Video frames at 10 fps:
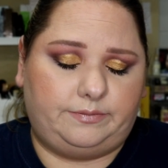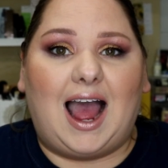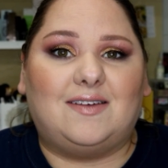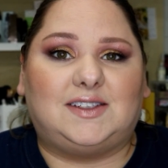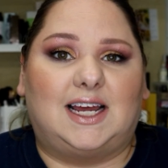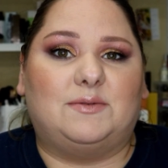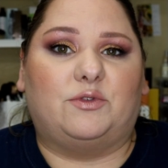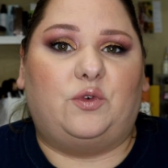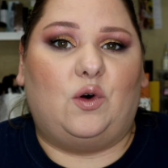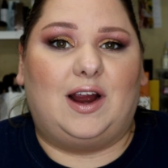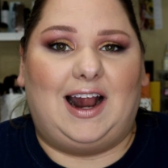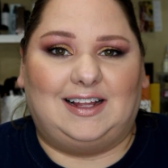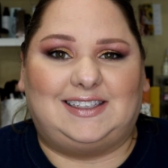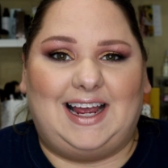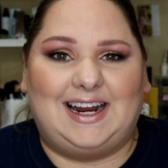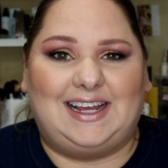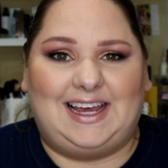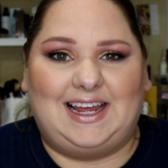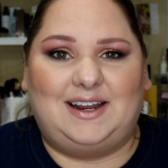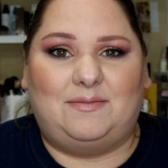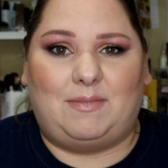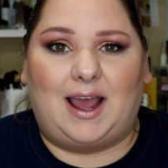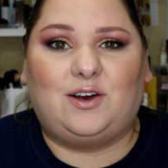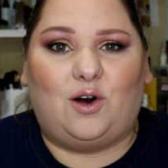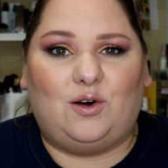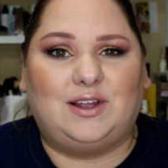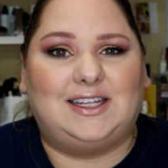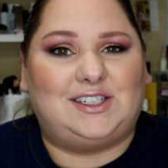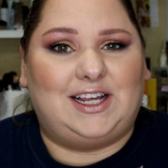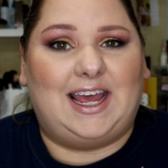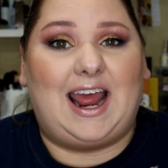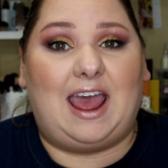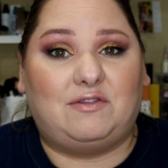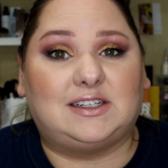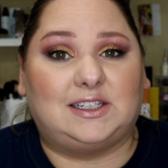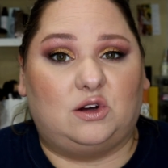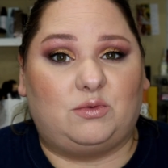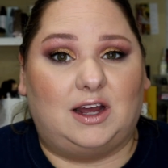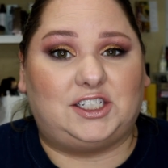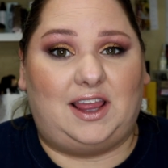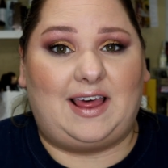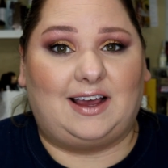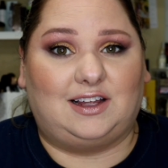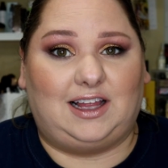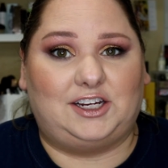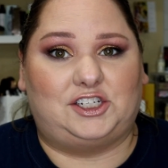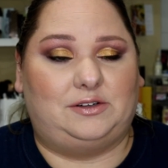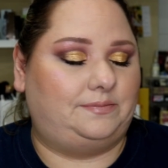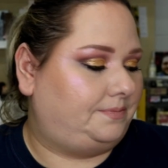I have said it before and I'll say it again. My goal is to get every single brush in that collection.